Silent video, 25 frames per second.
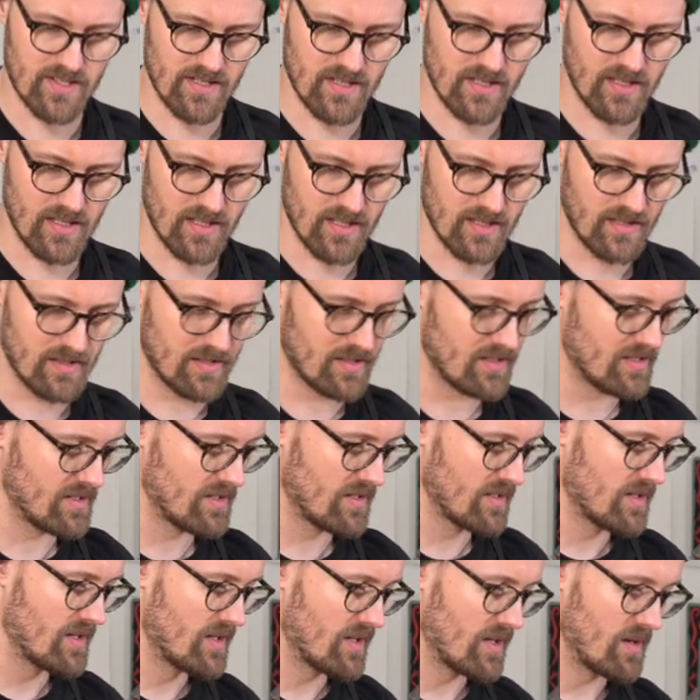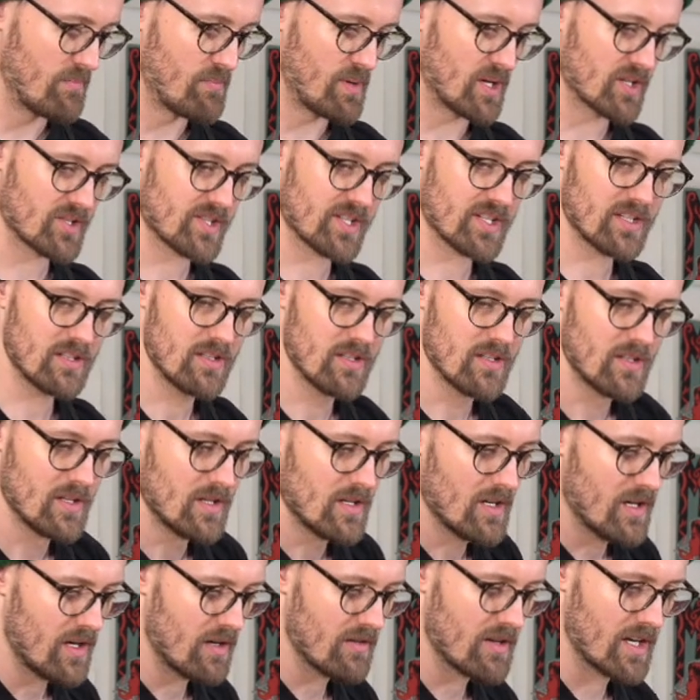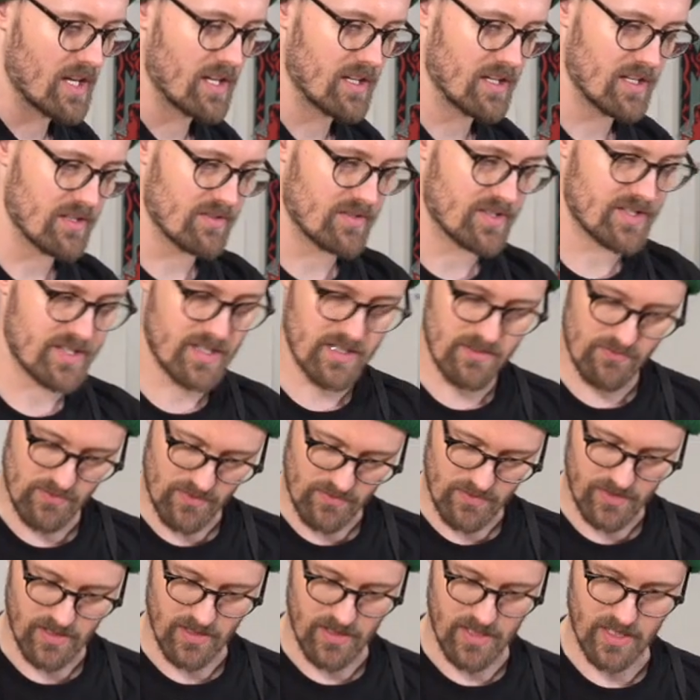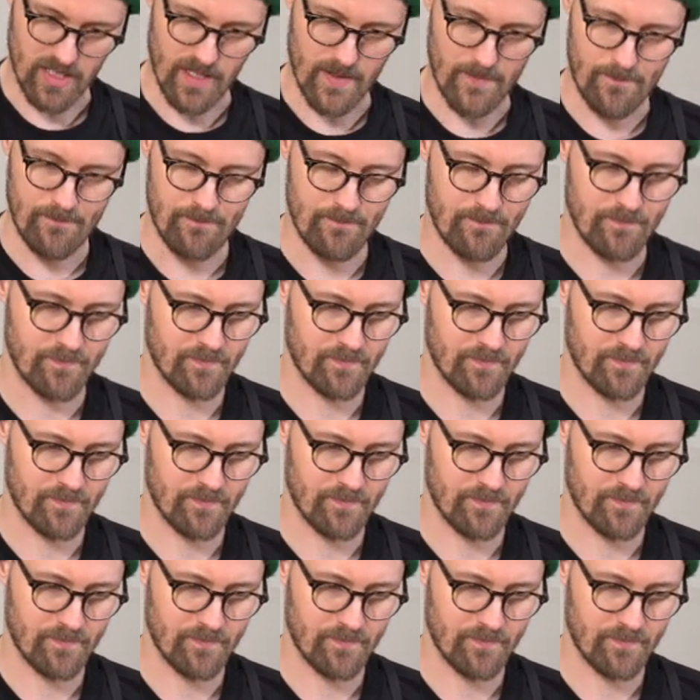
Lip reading: unboxing. All right, let's see what we got here.